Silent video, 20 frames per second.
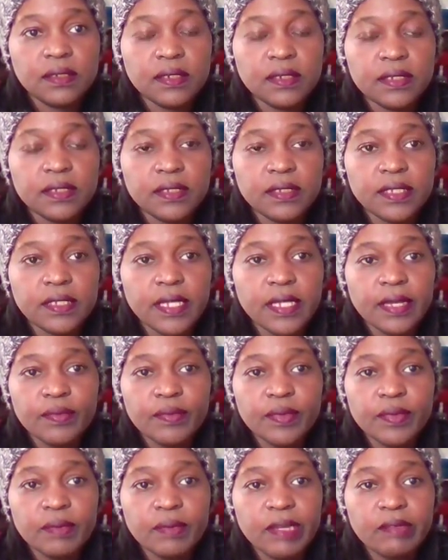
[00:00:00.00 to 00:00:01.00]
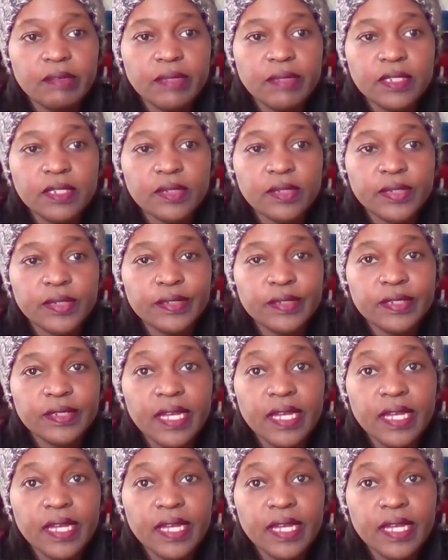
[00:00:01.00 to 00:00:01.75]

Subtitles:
Let's see, what have I been doing?